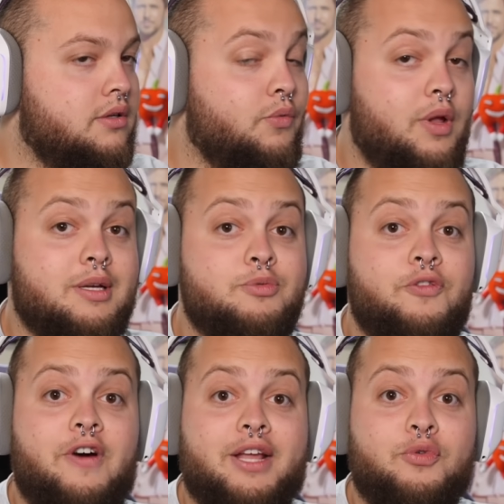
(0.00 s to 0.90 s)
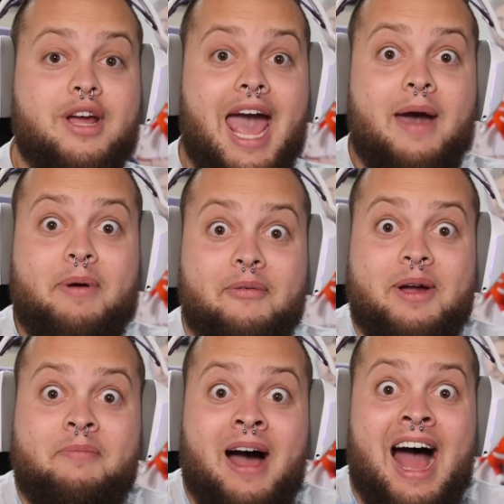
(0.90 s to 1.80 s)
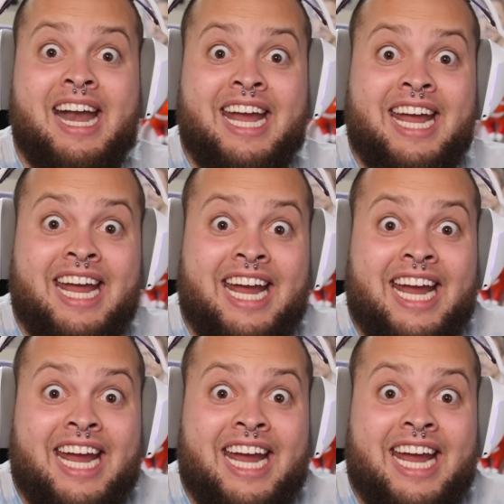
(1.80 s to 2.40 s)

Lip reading: Welcome to Factor Cap, everybody!